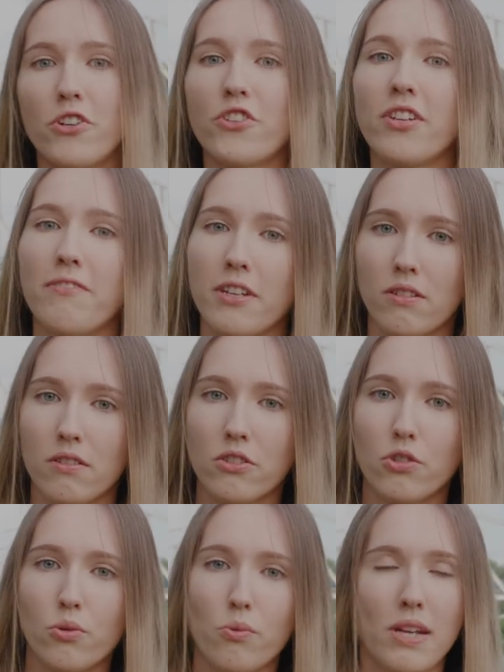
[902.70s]
difficult
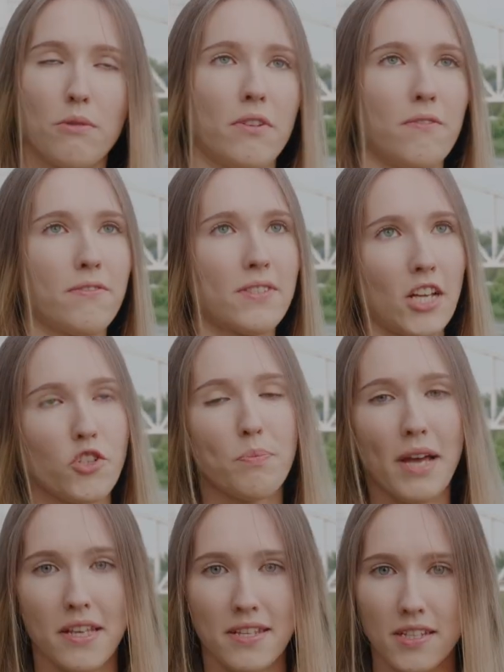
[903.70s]
to win with such
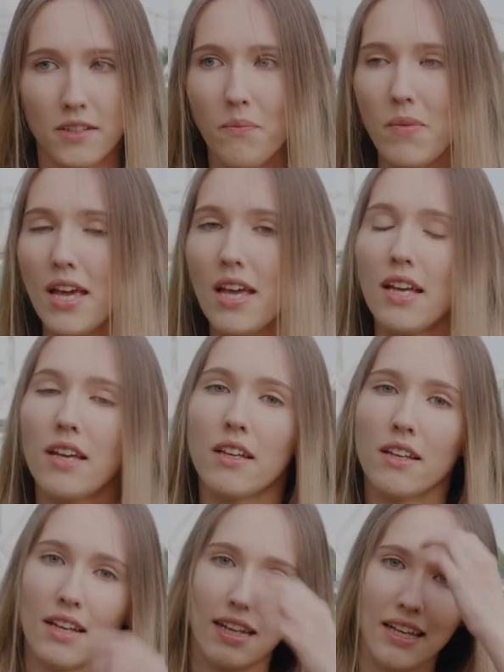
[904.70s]
person.
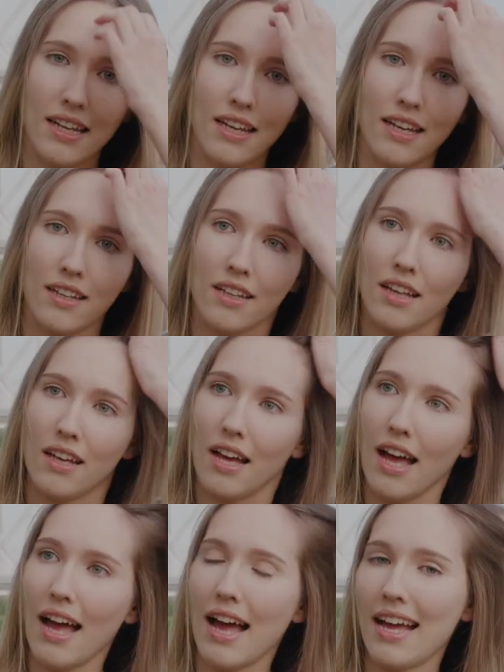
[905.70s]

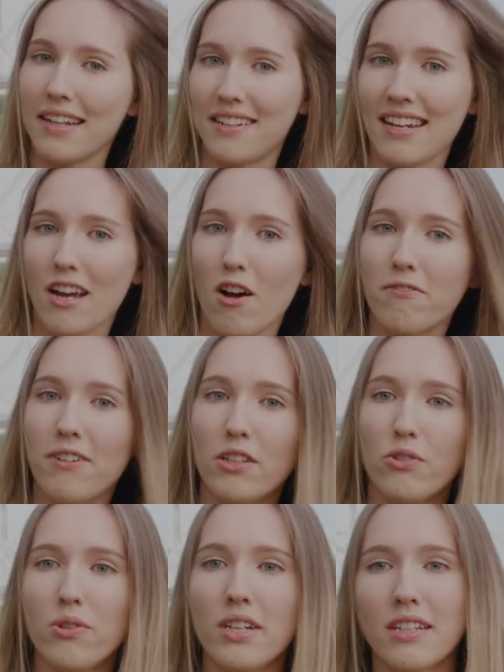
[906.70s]
And they
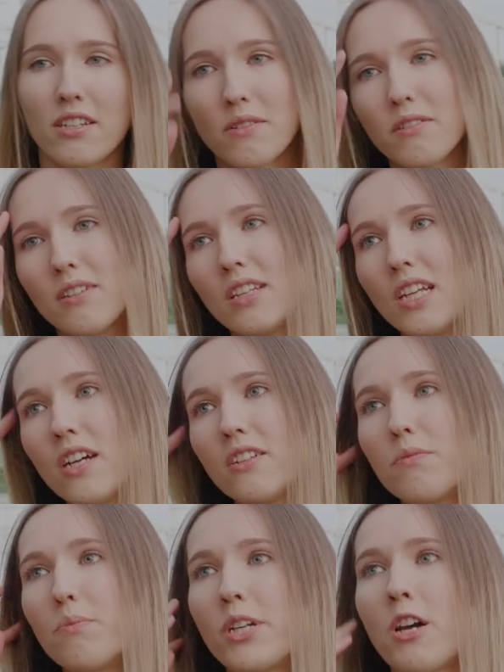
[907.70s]
often do it
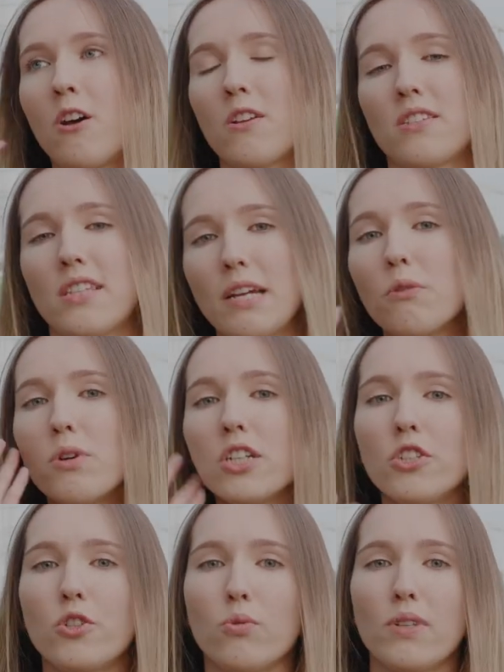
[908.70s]
not because they
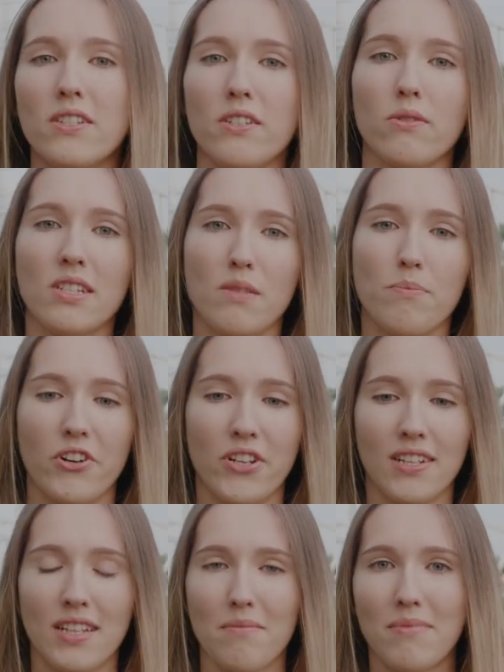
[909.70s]
want to win so
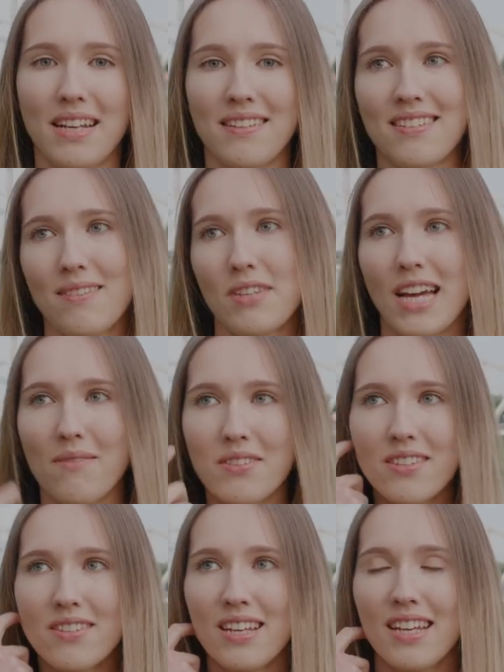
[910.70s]
desperately, but
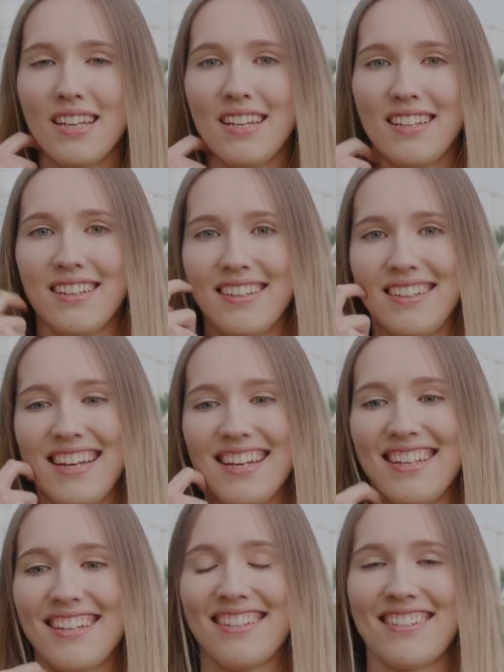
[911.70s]
sometimes
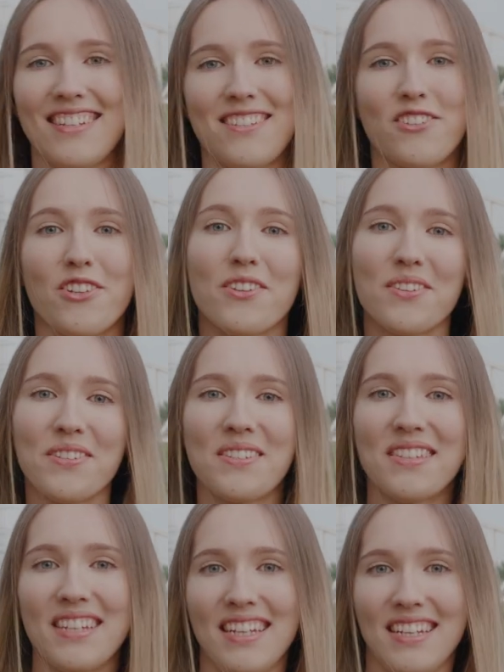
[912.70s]
they just don't
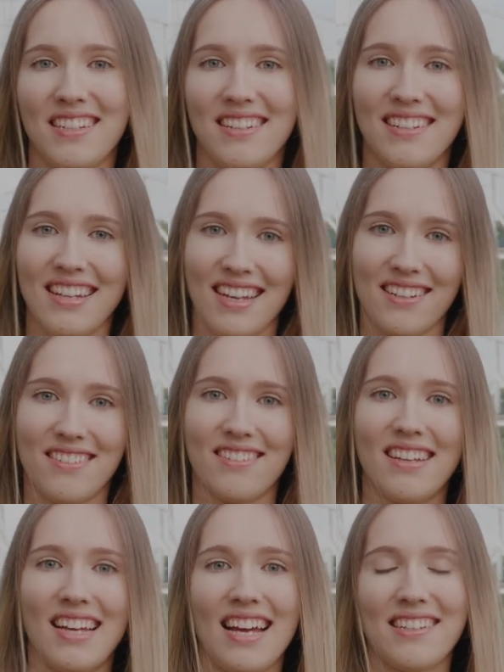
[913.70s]
see that the